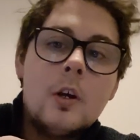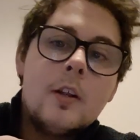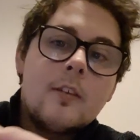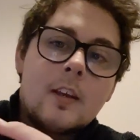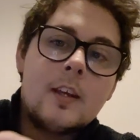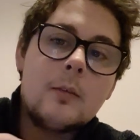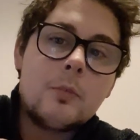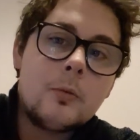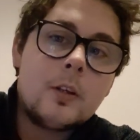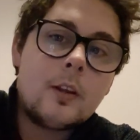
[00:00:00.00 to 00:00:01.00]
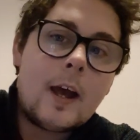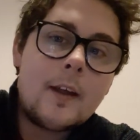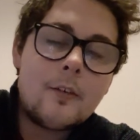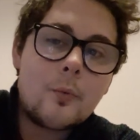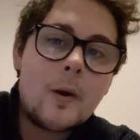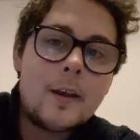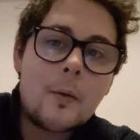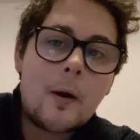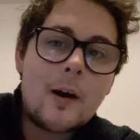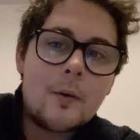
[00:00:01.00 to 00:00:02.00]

to keep you in line of where you are